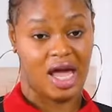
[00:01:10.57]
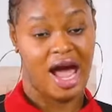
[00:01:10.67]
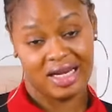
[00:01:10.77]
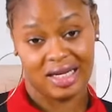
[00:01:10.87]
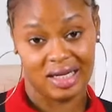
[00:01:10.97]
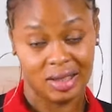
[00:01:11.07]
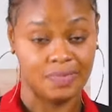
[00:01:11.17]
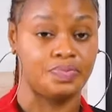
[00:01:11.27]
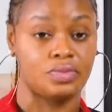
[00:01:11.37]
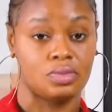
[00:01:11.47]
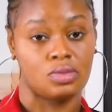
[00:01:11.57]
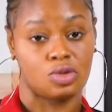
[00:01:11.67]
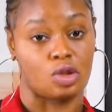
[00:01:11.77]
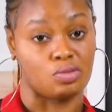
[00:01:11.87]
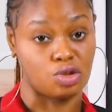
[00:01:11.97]
adding
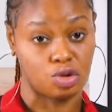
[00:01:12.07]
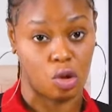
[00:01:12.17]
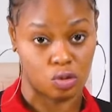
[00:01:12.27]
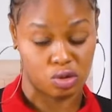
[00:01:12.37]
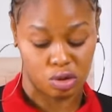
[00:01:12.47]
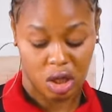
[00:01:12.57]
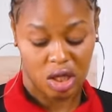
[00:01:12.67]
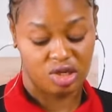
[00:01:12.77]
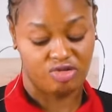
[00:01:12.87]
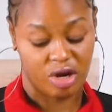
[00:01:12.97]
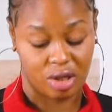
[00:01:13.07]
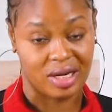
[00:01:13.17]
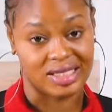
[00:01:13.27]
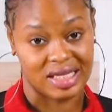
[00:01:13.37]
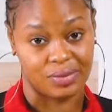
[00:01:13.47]
some salt, the
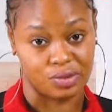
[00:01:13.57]
regular table